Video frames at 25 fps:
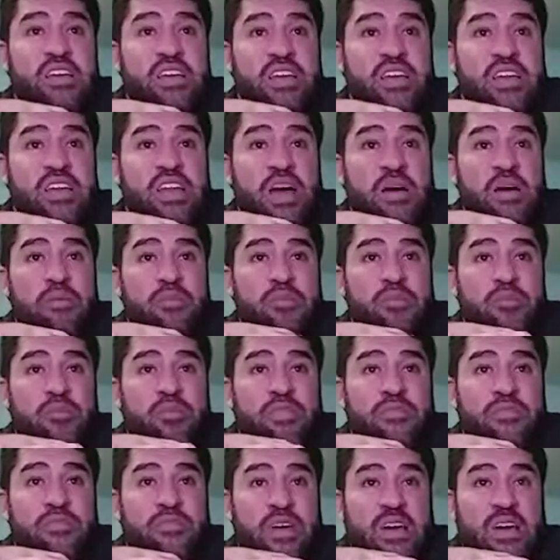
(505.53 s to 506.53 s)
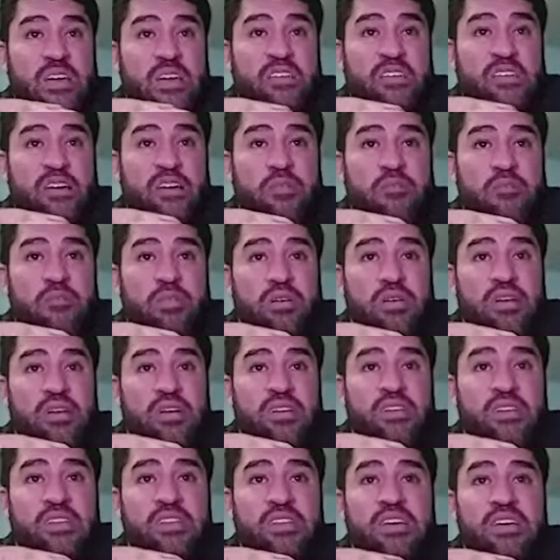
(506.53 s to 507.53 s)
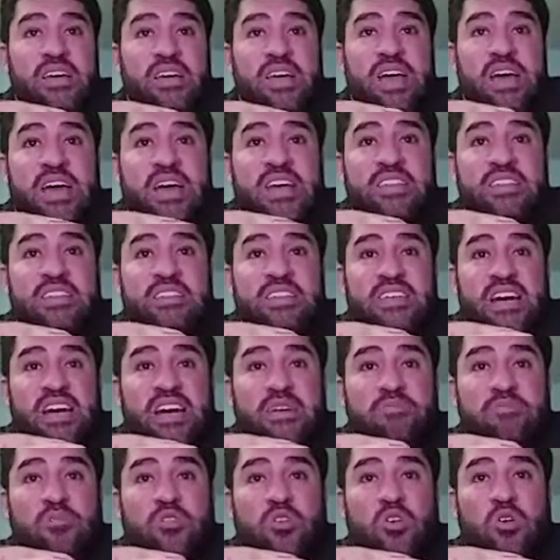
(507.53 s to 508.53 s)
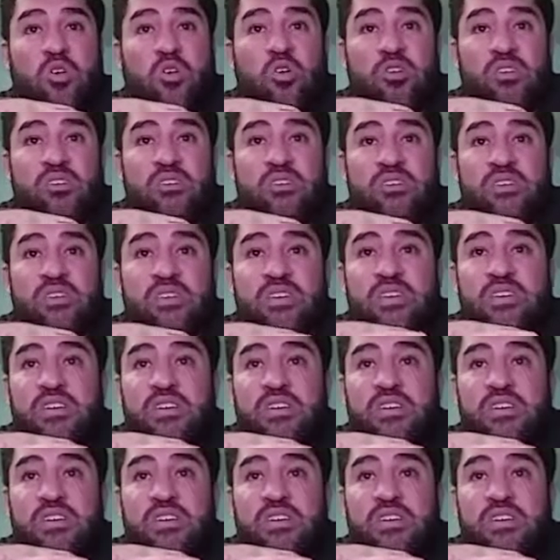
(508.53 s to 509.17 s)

inhibitory effect upon enzyme called